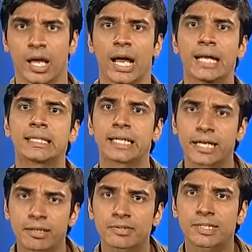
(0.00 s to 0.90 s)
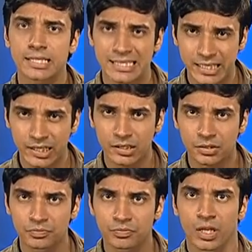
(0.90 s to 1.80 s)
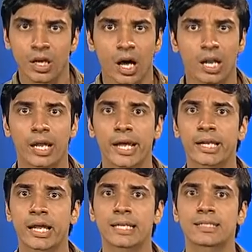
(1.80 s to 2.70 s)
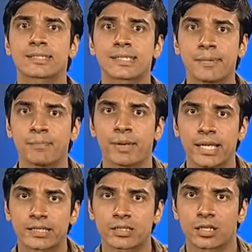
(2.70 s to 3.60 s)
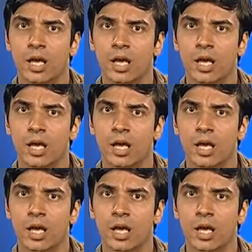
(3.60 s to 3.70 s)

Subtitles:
and the negative charge center aligned at the same place,